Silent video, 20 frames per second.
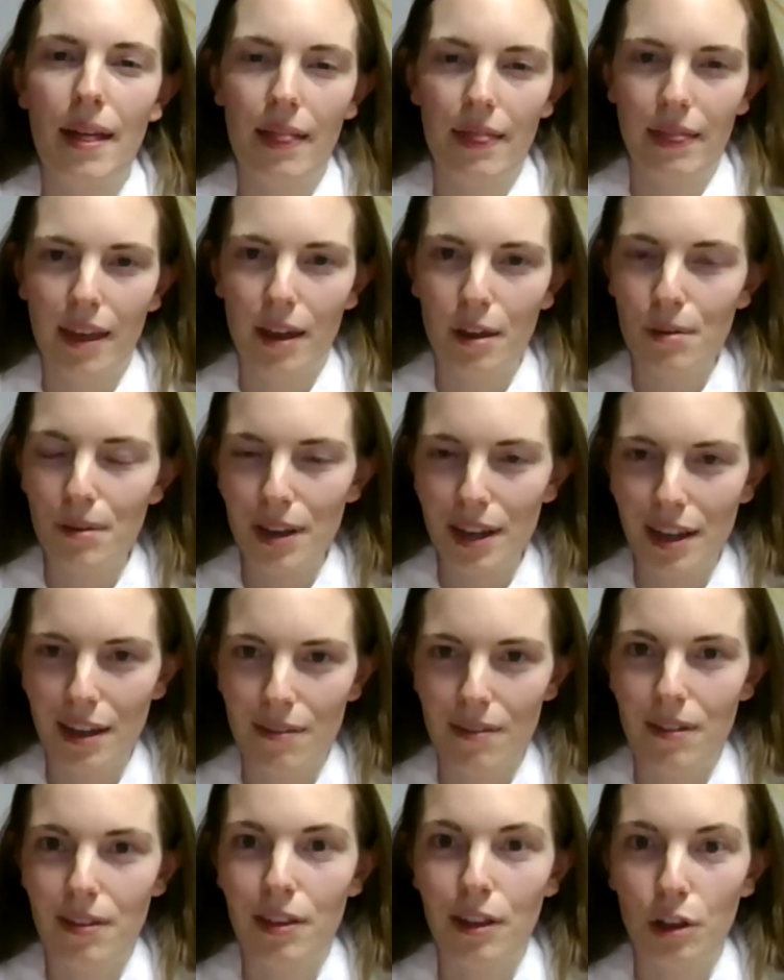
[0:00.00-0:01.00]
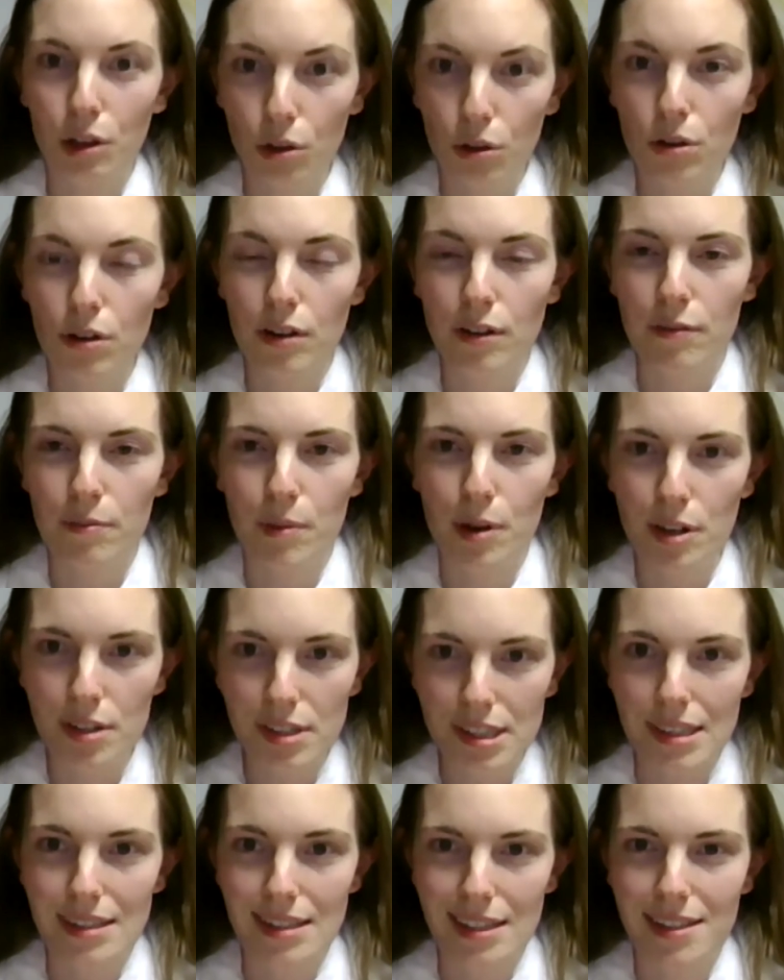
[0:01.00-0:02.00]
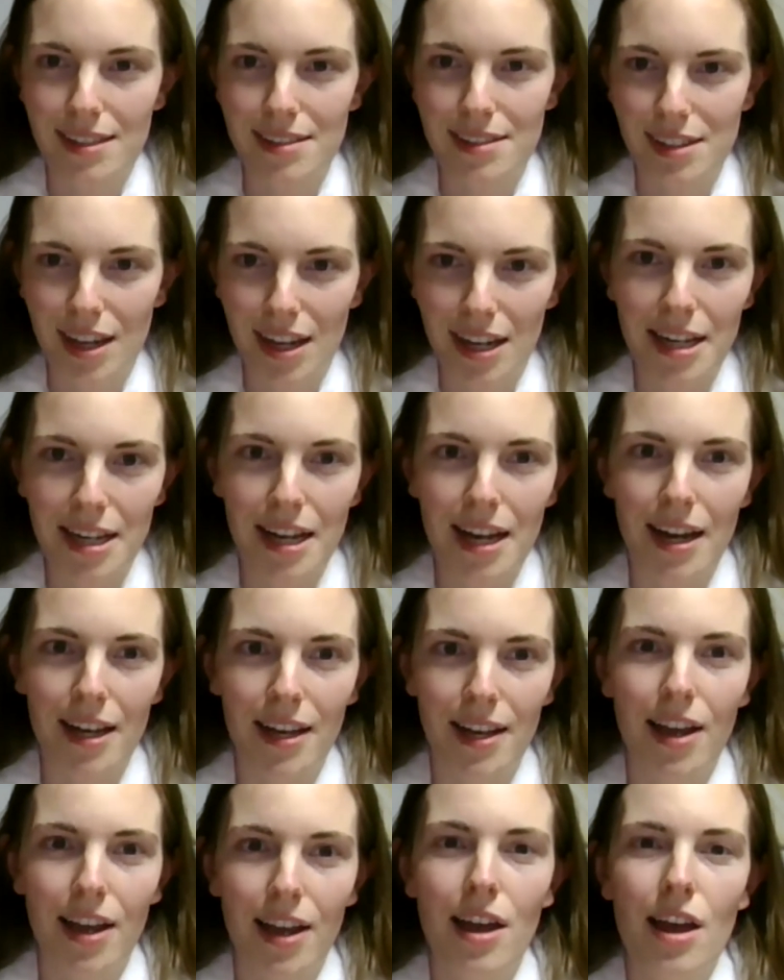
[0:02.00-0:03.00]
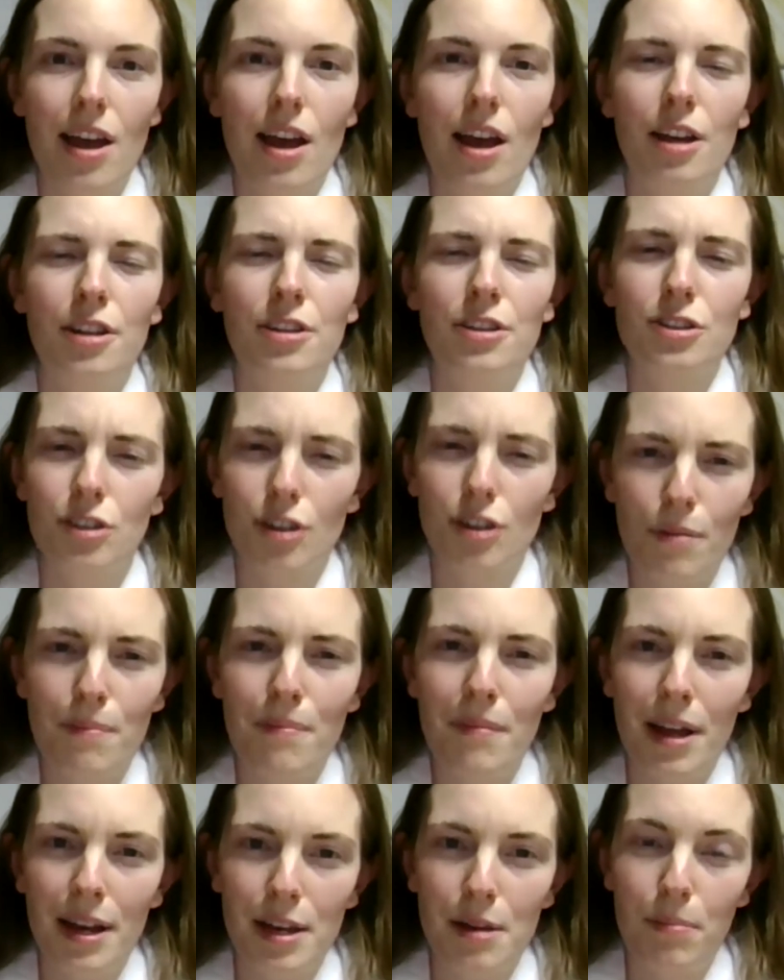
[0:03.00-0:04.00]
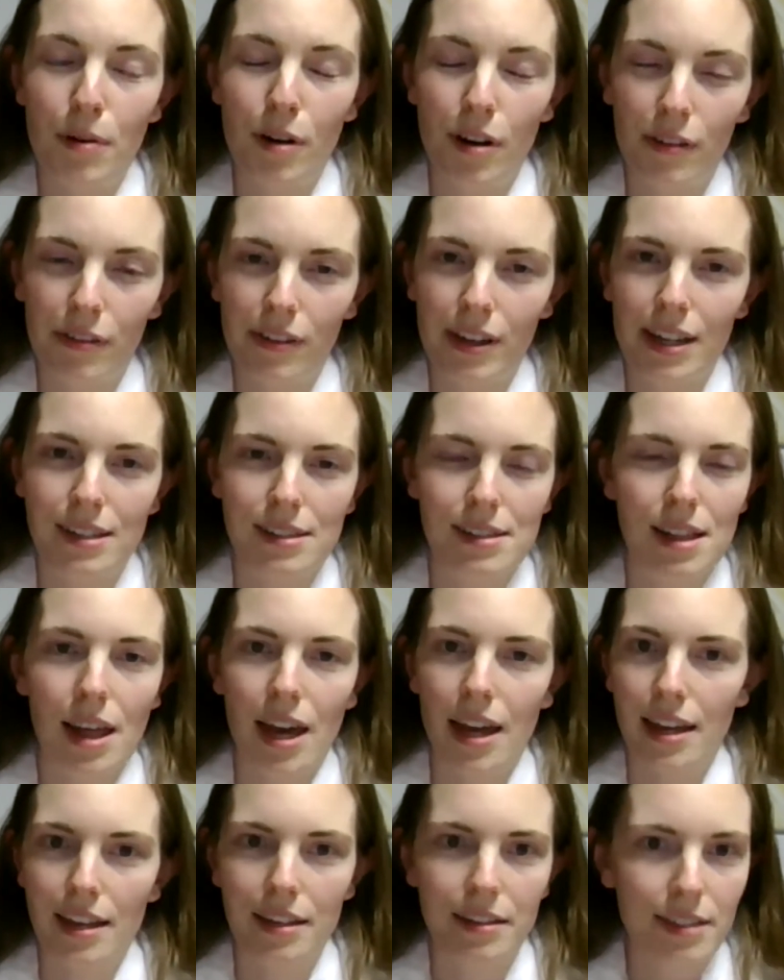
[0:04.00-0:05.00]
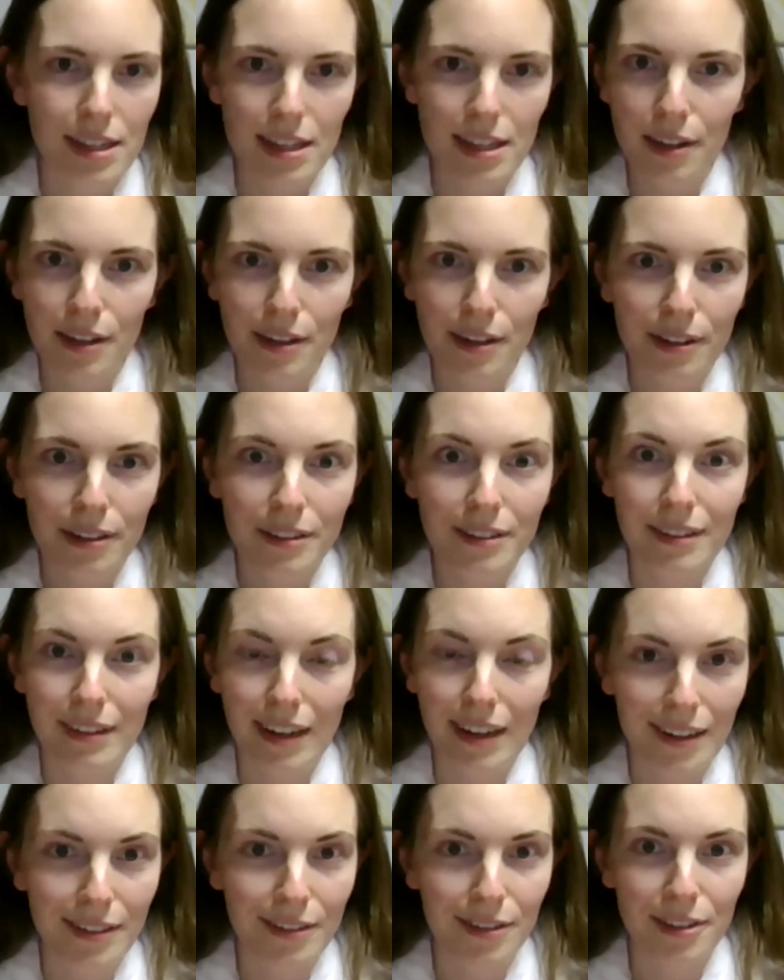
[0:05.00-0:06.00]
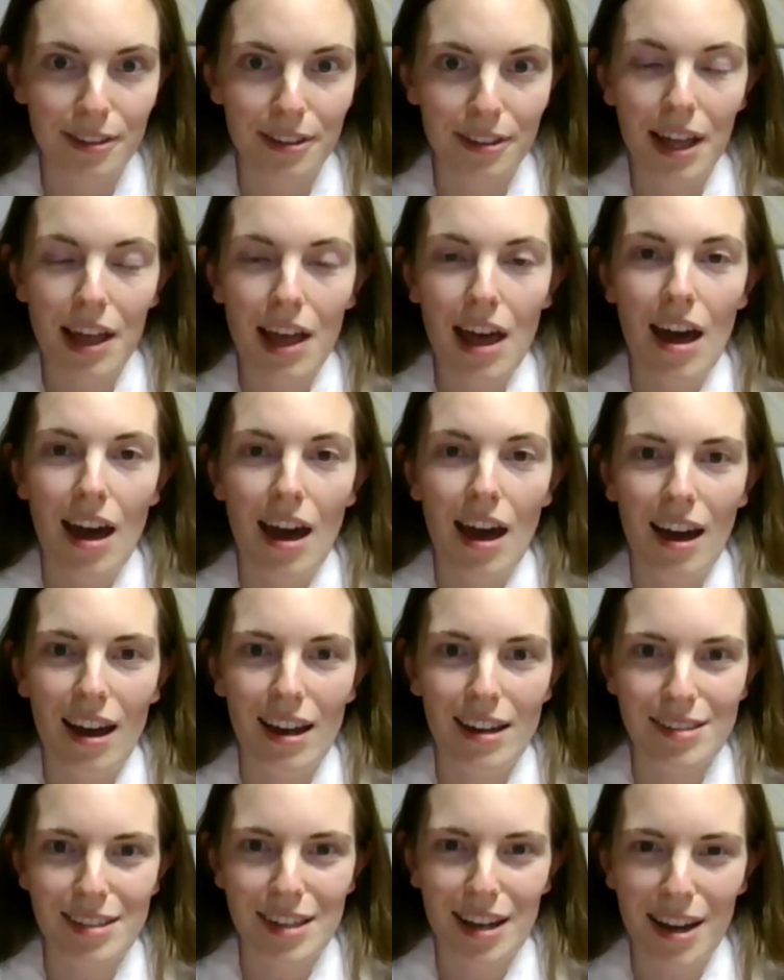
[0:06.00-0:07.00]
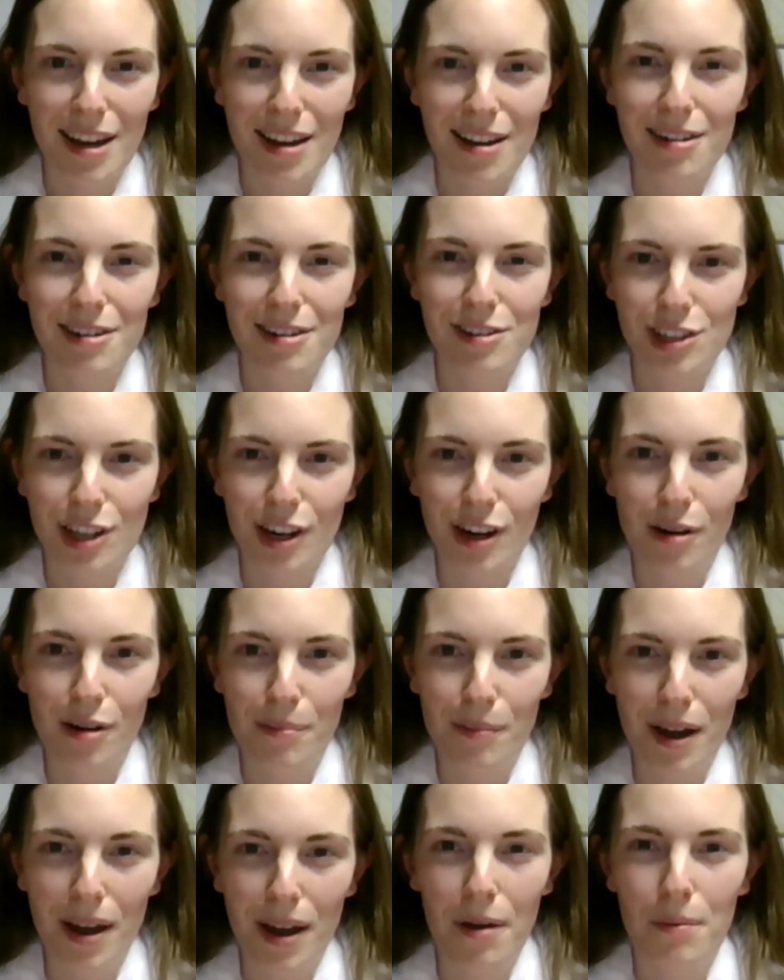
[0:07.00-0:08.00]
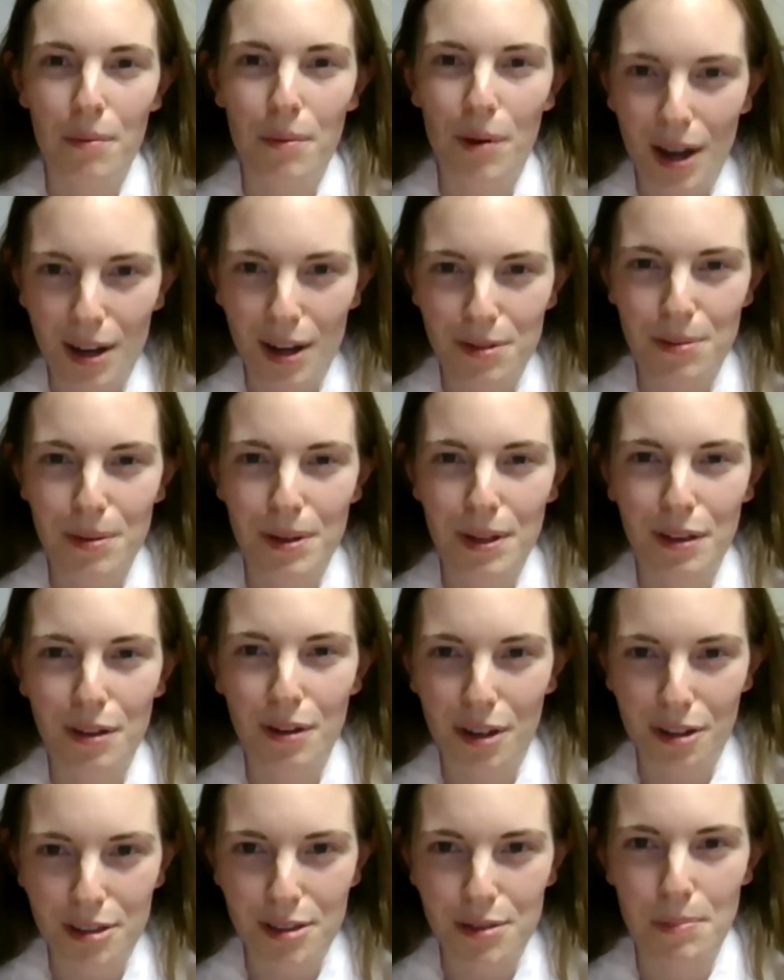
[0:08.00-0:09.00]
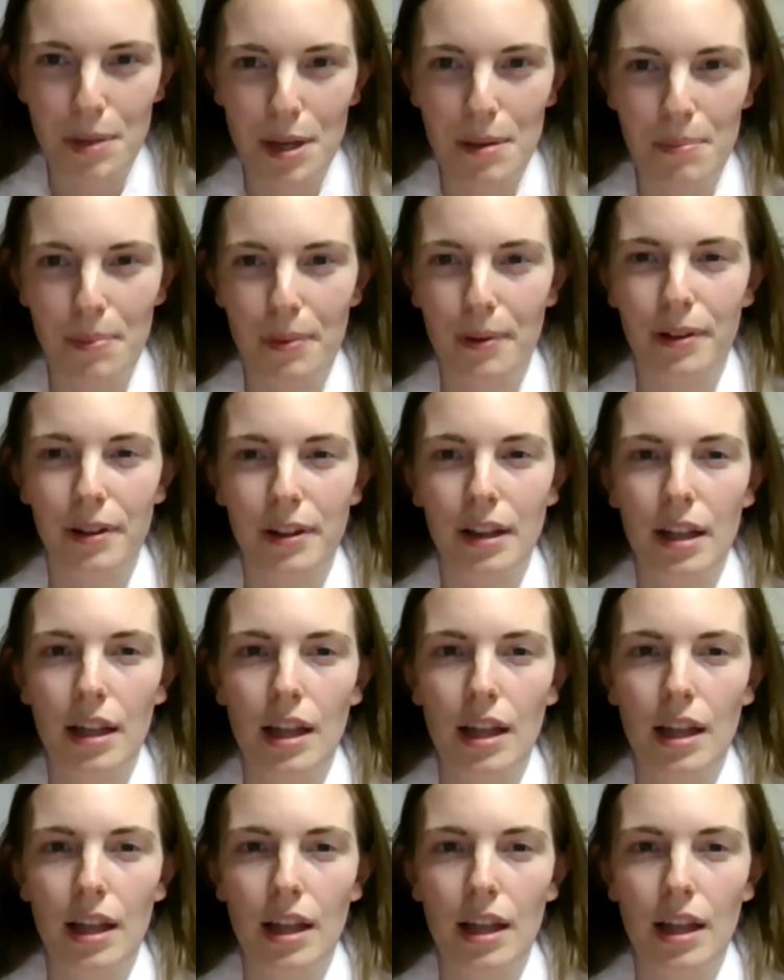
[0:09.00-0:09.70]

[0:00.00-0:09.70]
They were given the law of Moses and Sinai, and so many prophets like Ezekiel, Daniel, Isaiah, and Jeremiah worked with God's people.